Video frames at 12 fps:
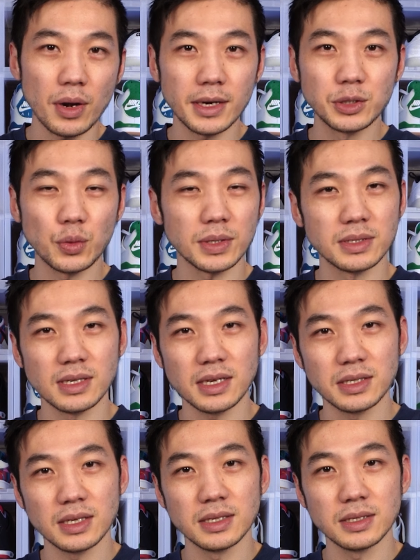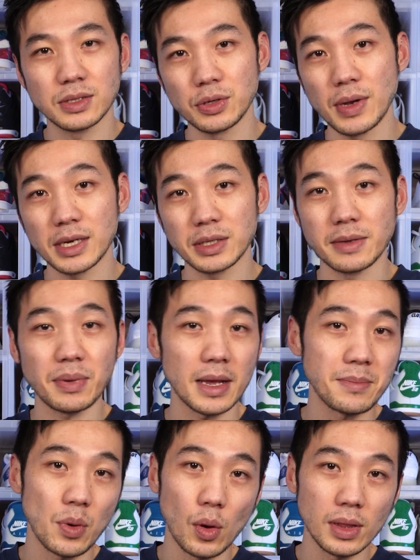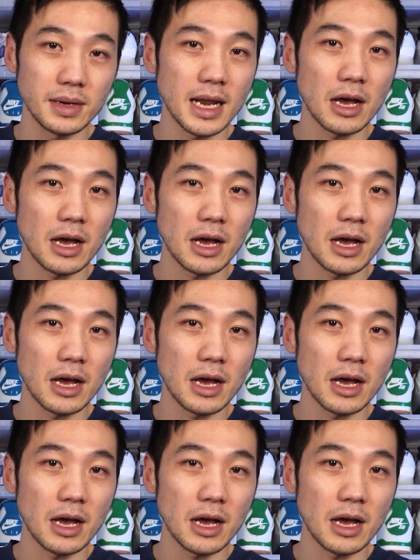wearing Jordan 6s to actually play ball in